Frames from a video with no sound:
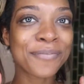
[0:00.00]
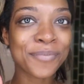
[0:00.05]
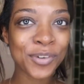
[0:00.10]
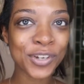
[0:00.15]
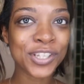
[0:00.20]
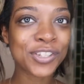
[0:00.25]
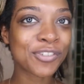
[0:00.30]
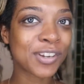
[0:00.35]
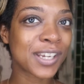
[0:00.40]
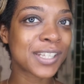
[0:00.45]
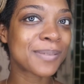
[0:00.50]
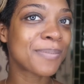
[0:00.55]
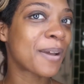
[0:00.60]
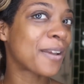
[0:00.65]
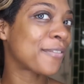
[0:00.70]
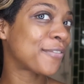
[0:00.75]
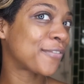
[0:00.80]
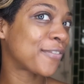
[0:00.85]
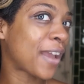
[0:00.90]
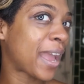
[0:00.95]
moisturized
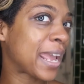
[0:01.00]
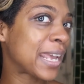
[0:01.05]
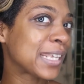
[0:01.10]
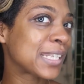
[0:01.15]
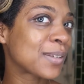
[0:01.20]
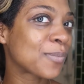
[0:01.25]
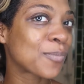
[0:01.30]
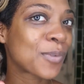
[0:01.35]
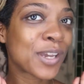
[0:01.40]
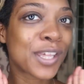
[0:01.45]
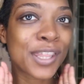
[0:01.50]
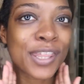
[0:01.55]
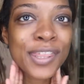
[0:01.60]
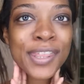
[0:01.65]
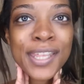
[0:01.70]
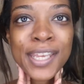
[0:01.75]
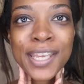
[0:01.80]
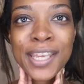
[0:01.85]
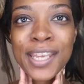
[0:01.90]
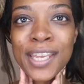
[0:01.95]
my face with
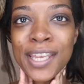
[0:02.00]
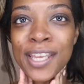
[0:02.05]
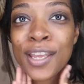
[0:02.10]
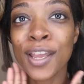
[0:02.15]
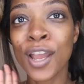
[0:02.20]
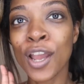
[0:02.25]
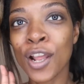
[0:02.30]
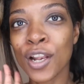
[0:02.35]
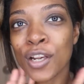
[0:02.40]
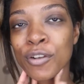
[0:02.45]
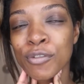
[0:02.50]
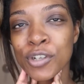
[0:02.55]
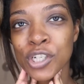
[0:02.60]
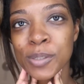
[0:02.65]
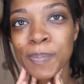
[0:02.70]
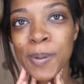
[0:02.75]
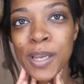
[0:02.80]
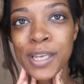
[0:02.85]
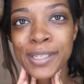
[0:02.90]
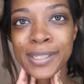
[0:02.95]
the La
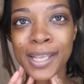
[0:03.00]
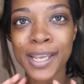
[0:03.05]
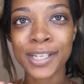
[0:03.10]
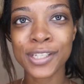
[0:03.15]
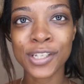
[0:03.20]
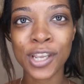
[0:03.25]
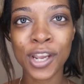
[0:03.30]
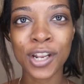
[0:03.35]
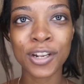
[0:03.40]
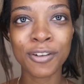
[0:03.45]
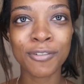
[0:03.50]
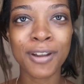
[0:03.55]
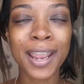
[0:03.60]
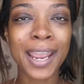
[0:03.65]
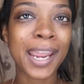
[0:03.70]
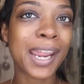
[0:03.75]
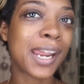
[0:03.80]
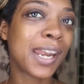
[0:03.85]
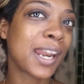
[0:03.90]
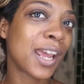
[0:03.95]
Roche-Posay
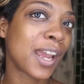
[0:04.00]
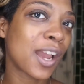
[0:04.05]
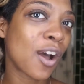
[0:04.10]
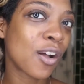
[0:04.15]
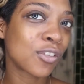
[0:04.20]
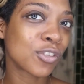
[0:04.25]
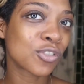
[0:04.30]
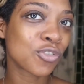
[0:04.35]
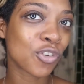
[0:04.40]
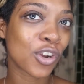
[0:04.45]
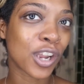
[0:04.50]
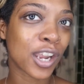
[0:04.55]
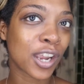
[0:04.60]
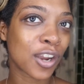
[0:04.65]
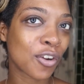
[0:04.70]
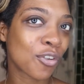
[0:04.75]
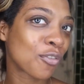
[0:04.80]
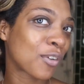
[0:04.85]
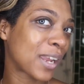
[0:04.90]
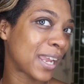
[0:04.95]
Toluene Ultra
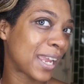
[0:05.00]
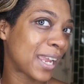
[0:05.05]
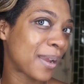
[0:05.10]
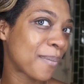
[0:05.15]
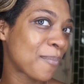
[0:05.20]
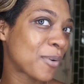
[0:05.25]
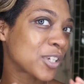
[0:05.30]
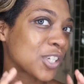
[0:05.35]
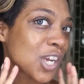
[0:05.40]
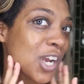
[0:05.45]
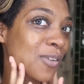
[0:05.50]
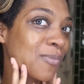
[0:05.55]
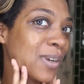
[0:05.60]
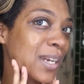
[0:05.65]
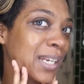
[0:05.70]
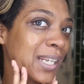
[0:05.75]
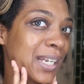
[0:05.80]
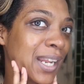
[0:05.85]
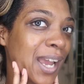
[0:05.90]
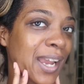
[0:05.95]
Cream, which I
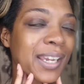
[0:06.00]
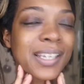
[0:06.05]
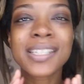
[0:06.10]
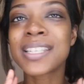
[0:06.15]
really like.